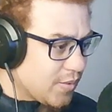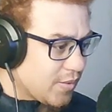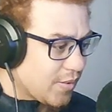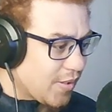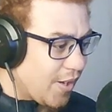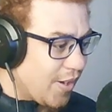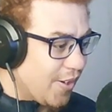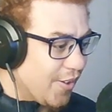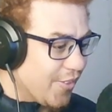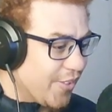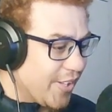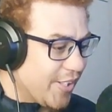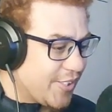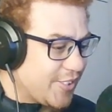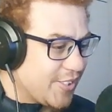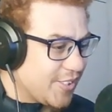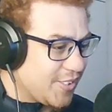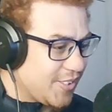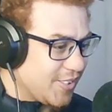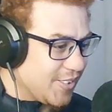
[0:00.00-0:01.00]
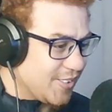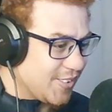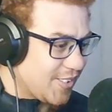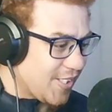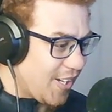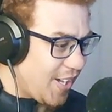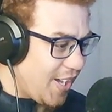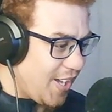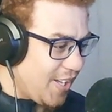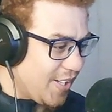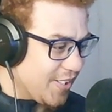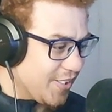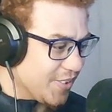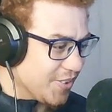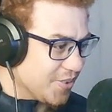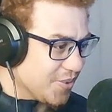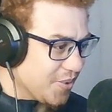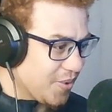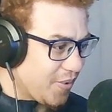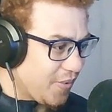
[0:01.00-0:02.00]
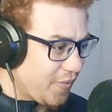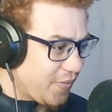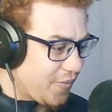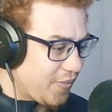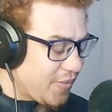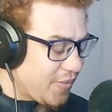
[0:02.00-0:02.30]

Oh, there she sees the hand is off.